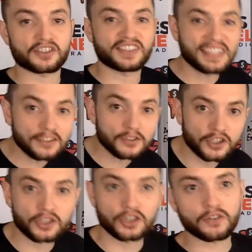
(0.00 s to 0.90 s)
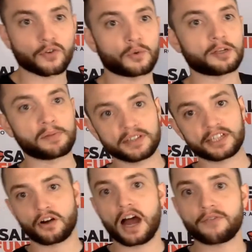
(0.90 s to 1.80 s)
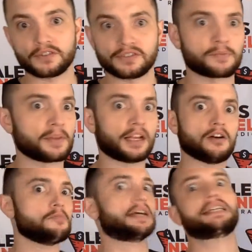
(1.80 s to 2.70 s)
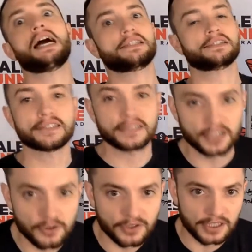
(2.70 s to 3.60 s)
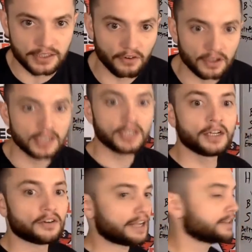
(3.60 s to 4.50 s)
because there are signals you can look for when you're building your offers to be like, oh my gosh, this is a huge deal,